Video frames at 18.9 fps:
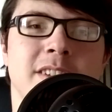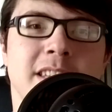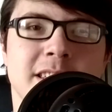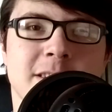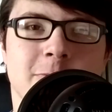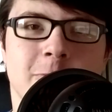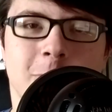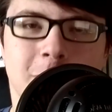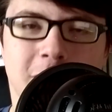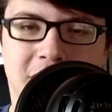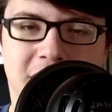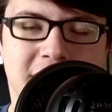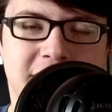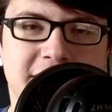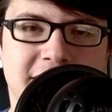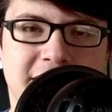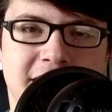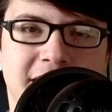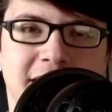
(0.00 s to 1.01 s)
is
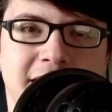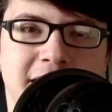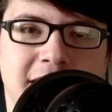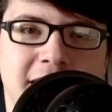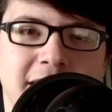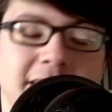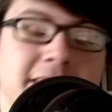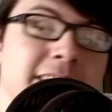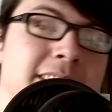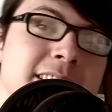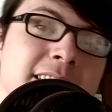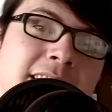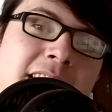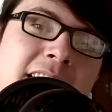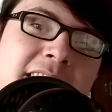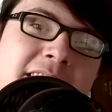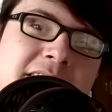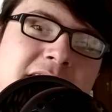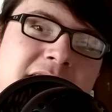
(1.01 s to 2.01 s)
worse than The
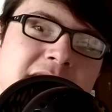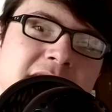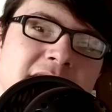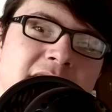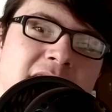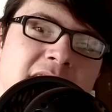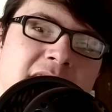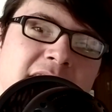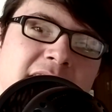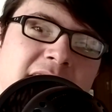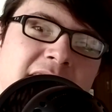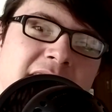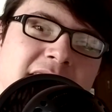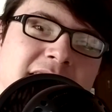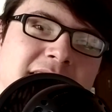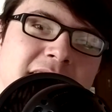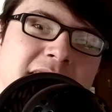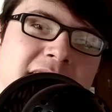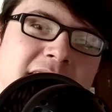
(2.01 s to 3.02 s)
Last Jedi,
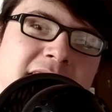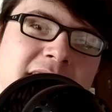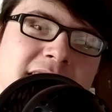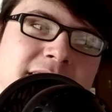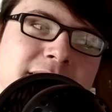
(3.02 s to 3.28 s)
and